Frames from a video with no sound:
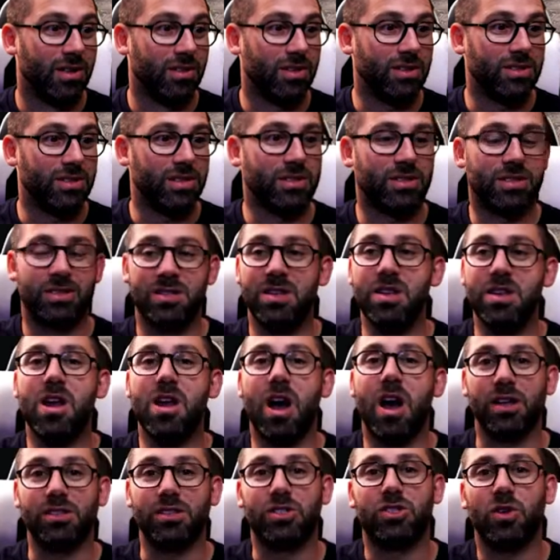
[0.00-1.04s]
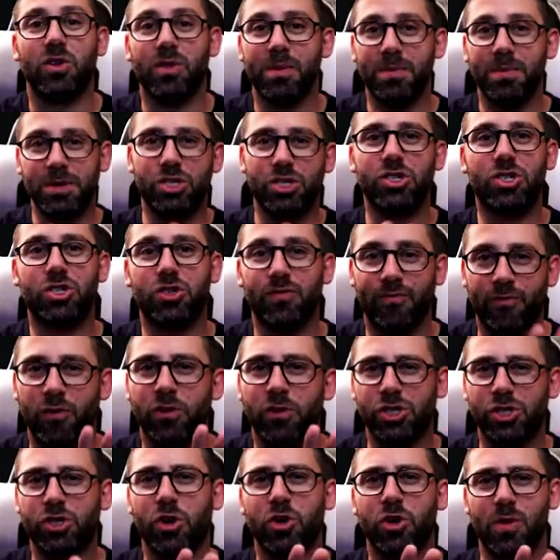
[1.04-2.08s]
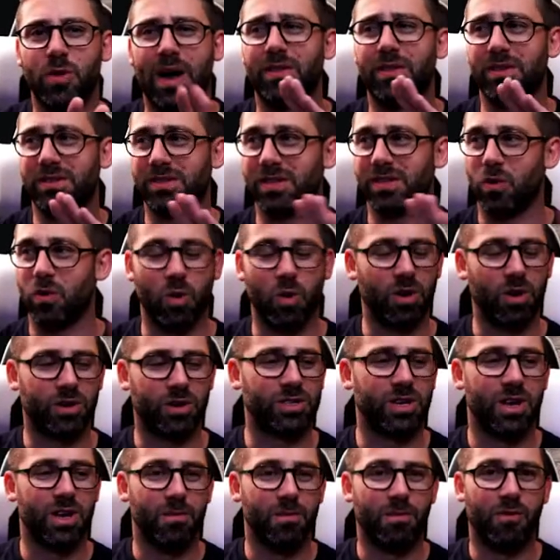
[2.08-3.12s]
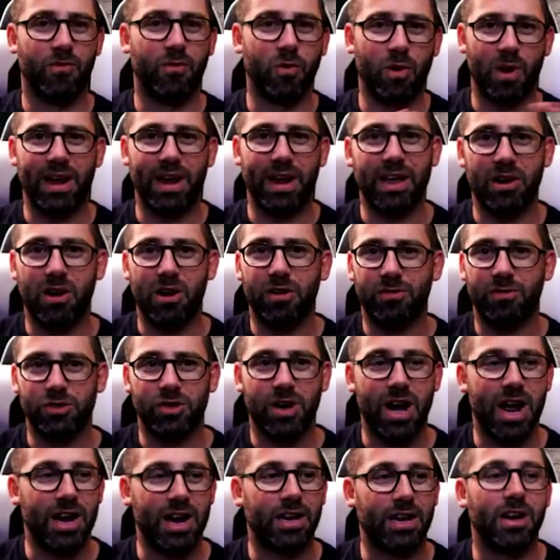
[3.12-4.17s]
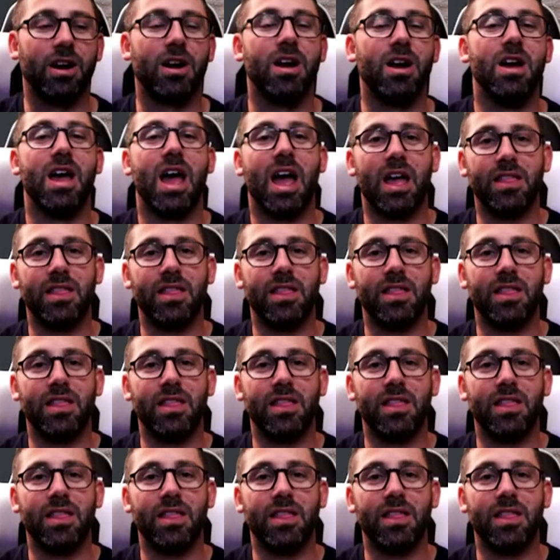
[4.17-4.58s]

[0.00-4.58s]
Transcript: This is nuts. So let me just first show you how this thing works before I get off track here.